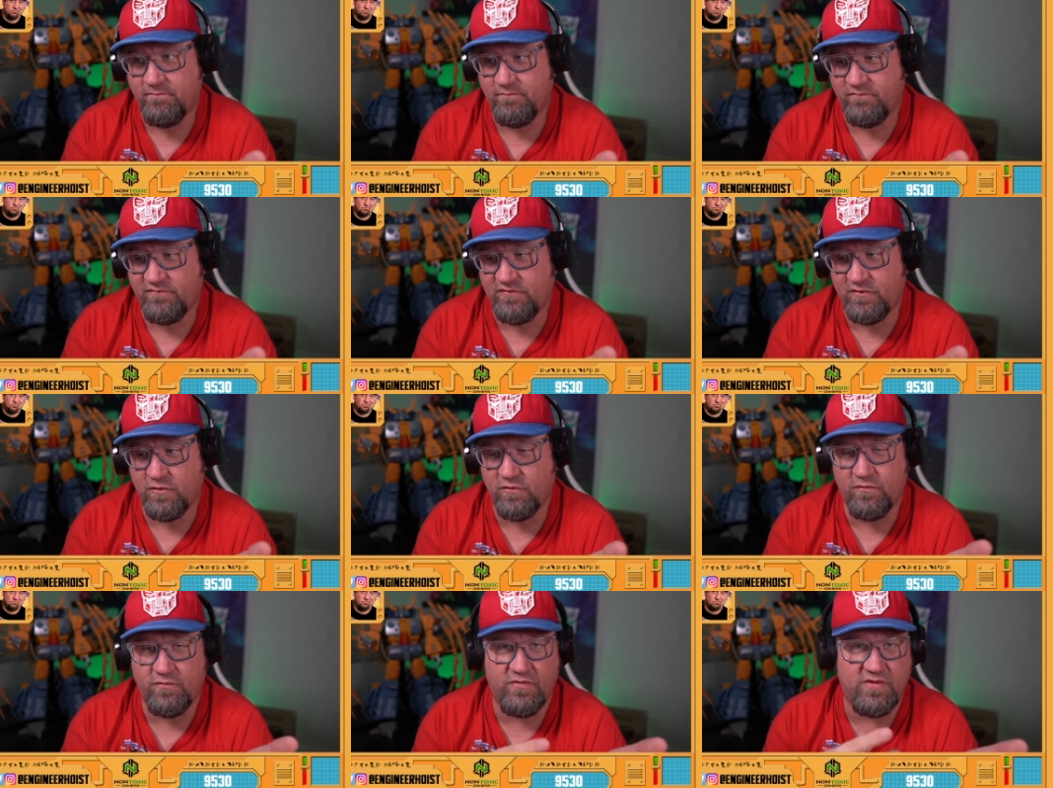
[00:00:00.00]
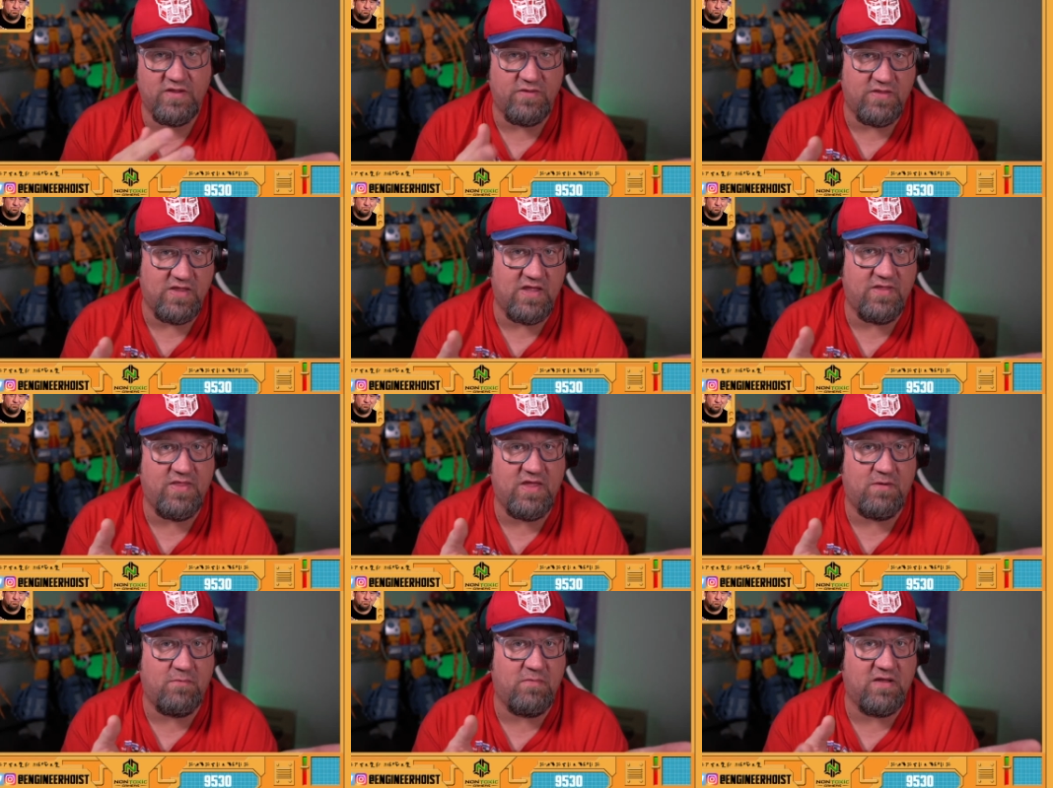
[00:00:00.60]
So then
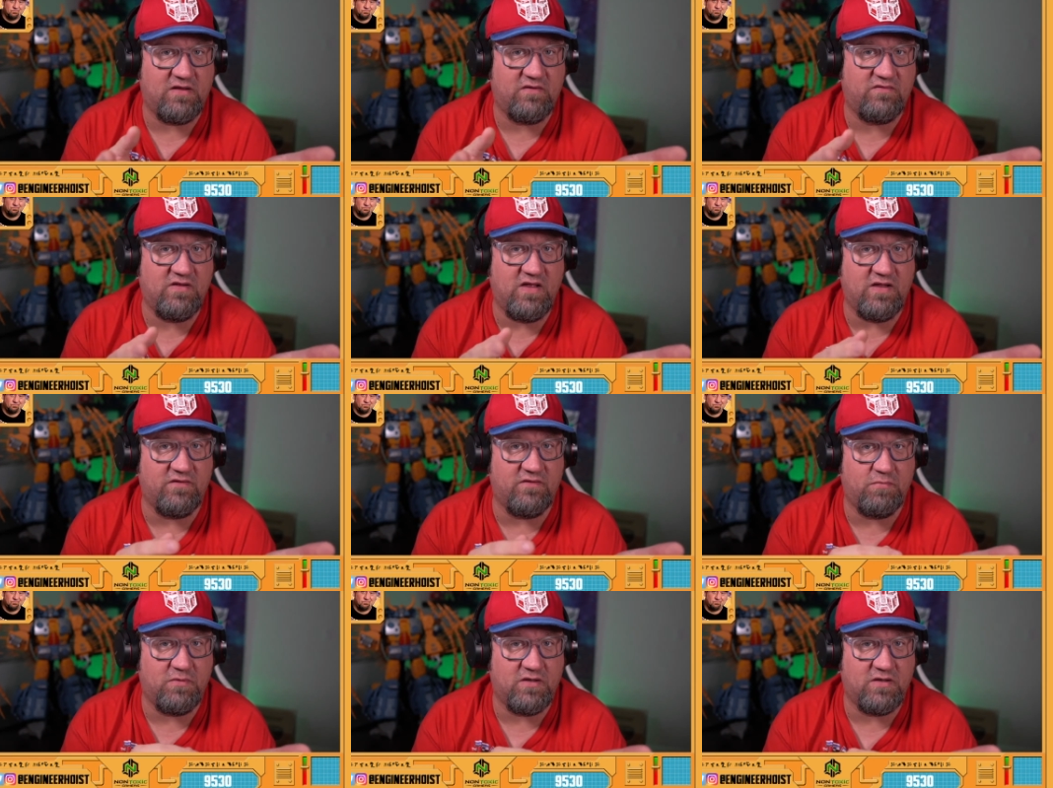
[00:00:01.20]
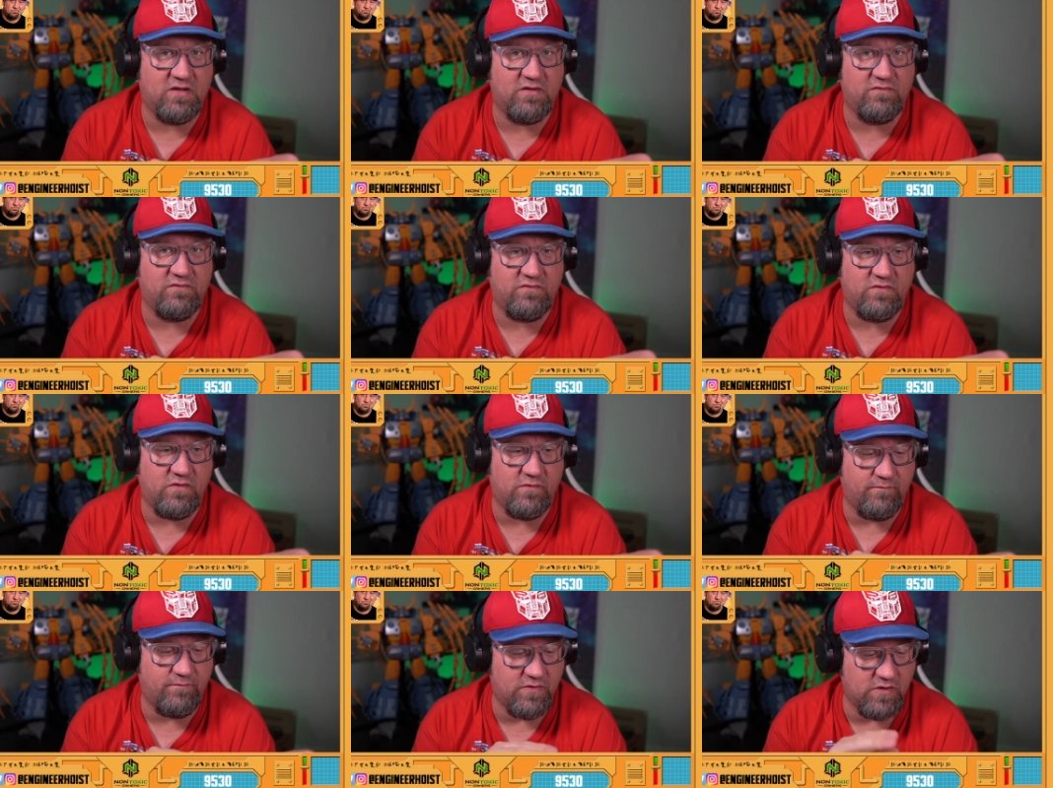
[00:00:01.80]
that makes sense, because
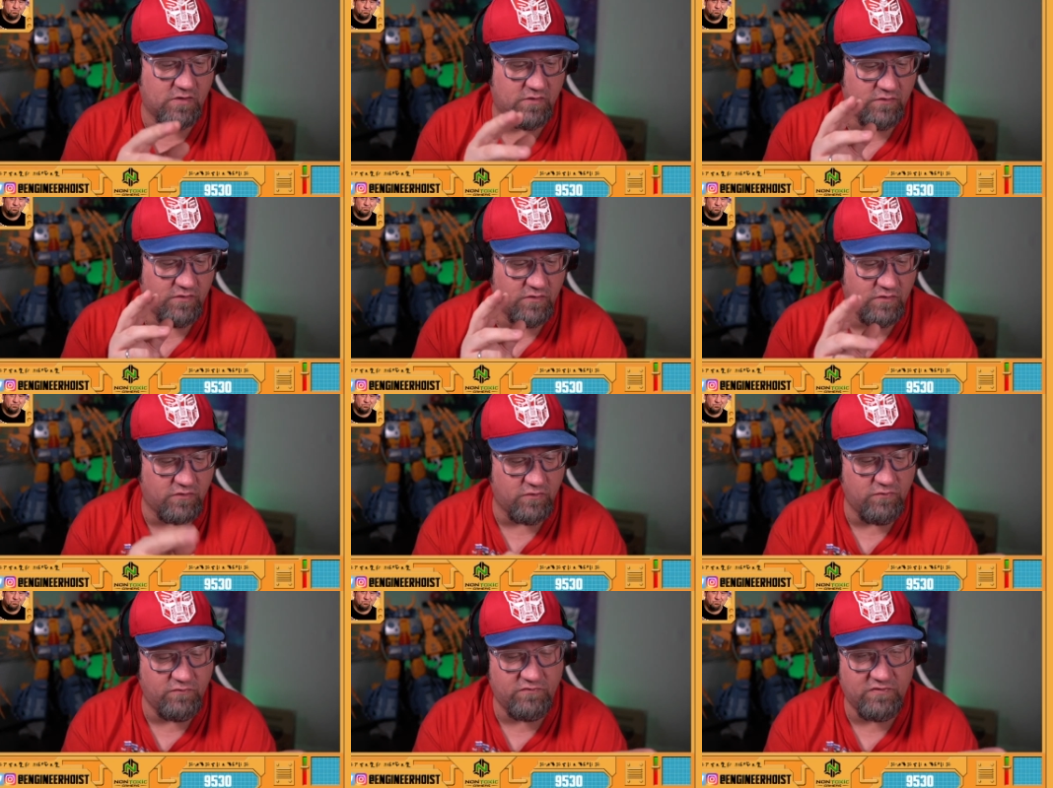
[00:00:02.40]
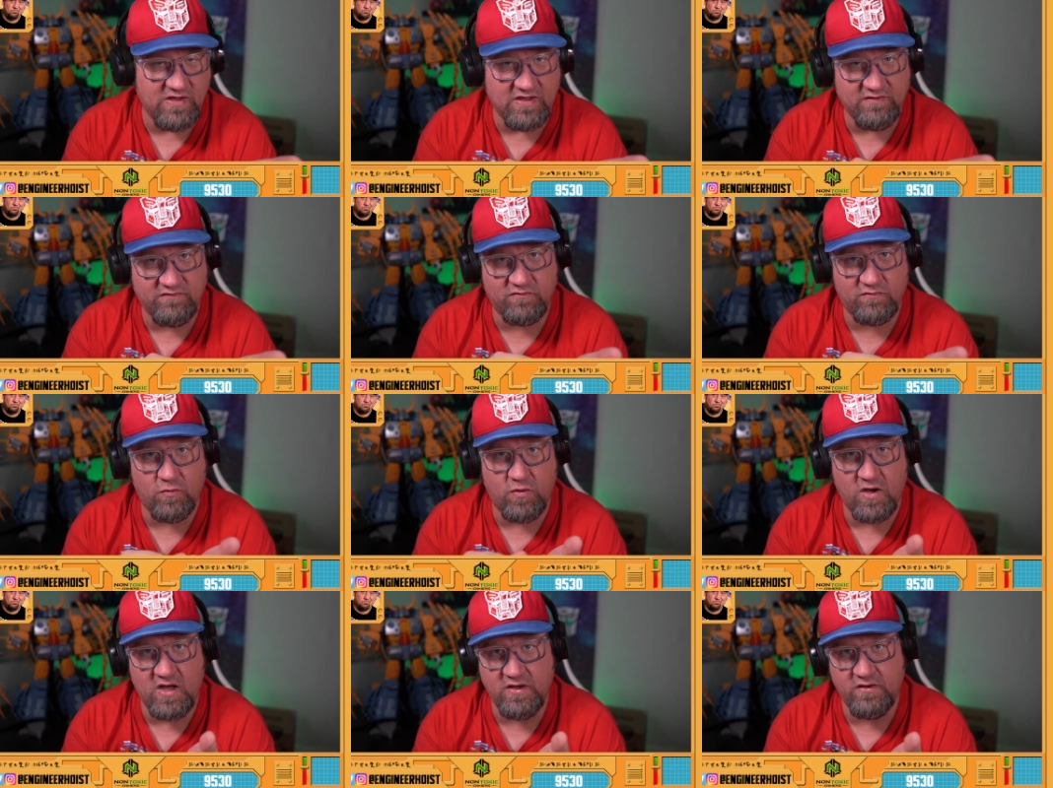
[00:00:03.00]
you use that
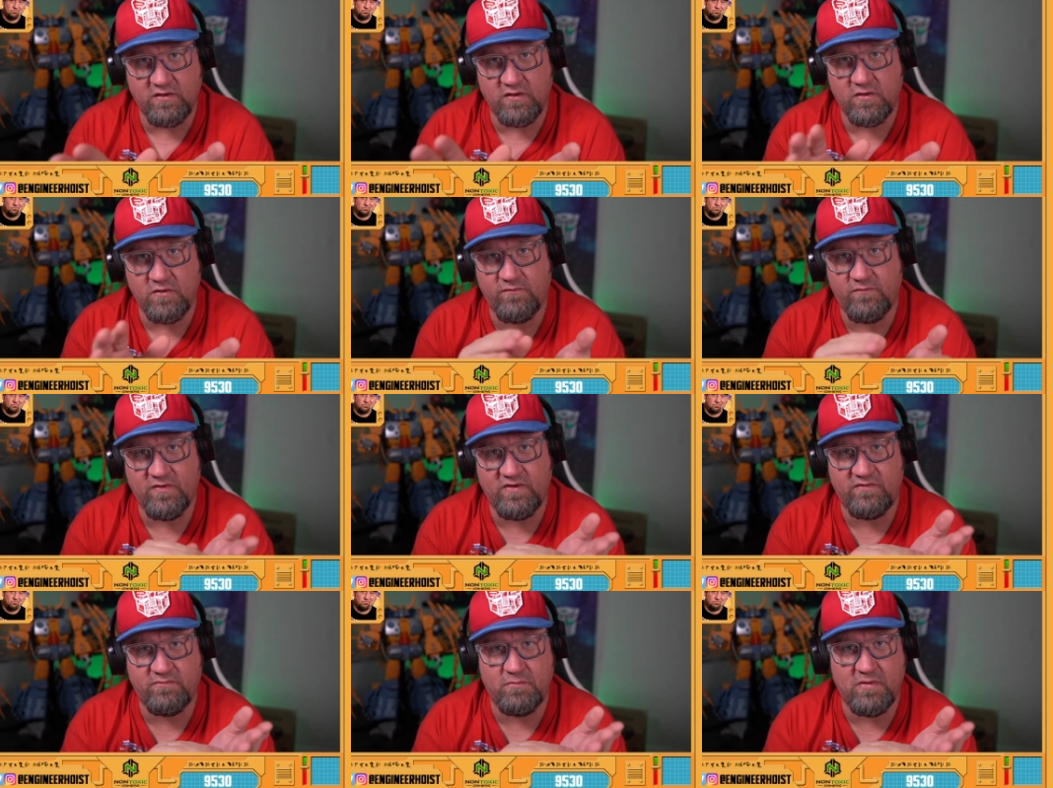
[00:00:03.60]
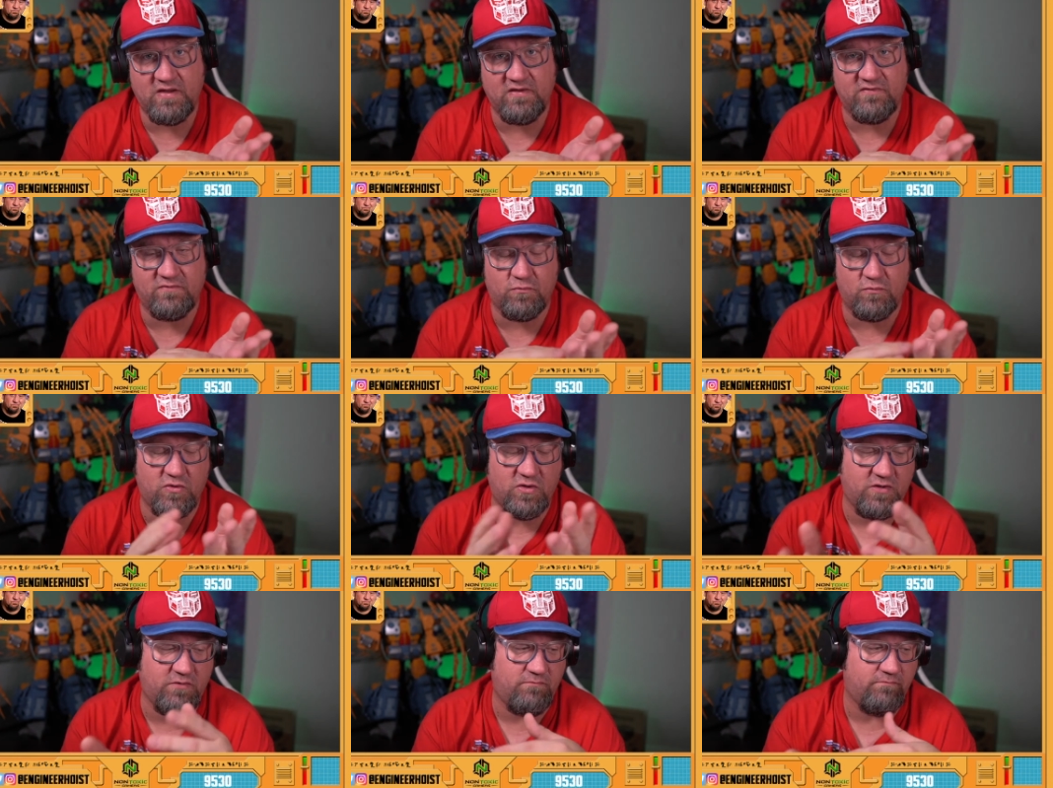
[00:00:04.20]
squad, you go face base
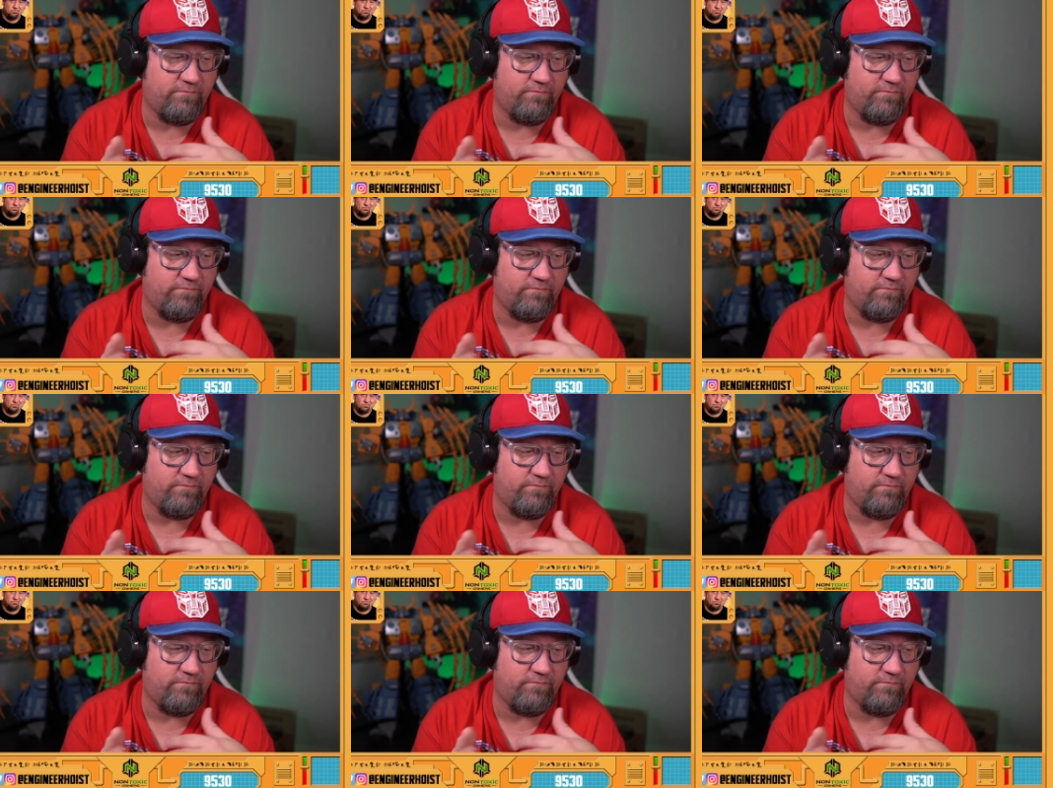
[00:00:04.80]
1,